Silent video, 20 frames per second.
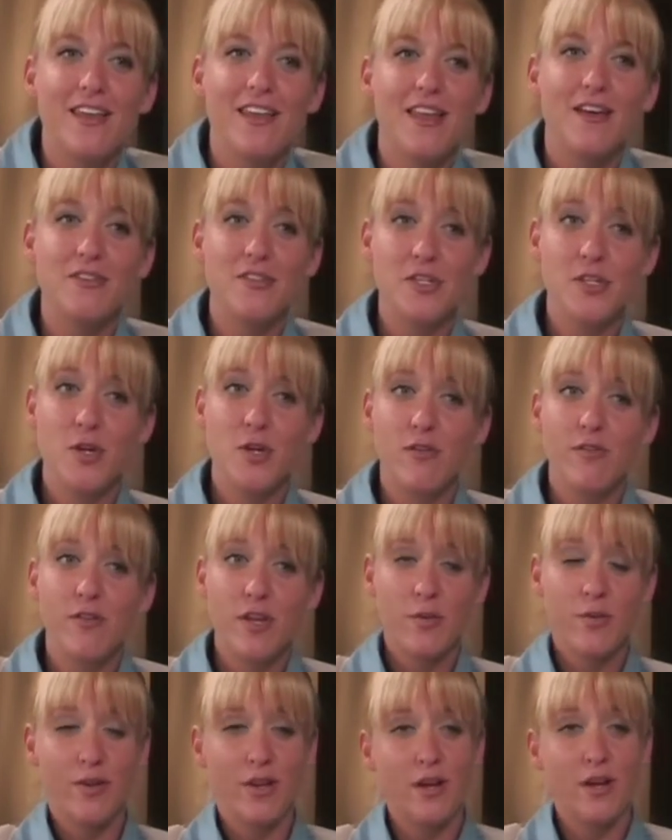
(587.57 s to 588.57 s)
Now, do you know of
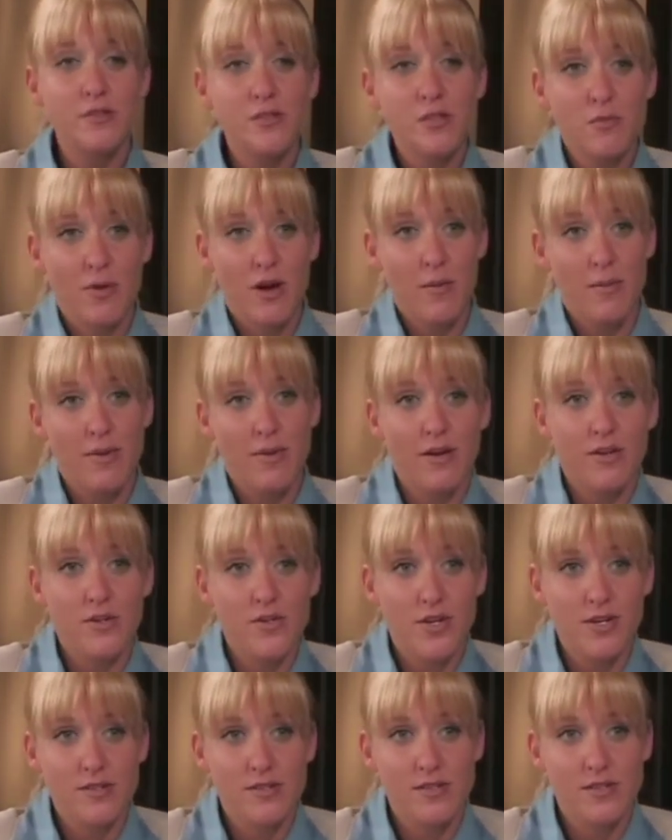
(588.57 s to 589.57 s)
anyone else who might be
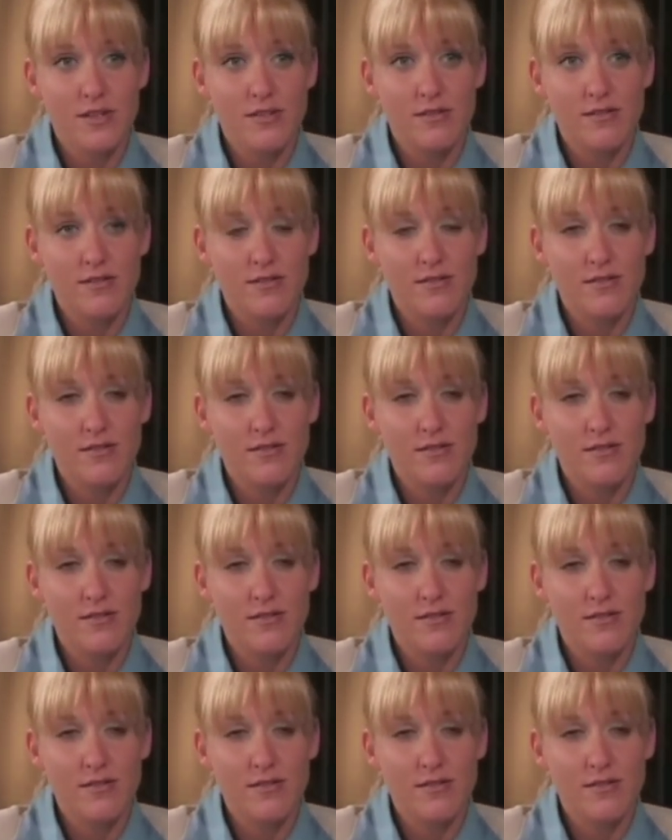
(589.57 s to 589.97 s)
interested?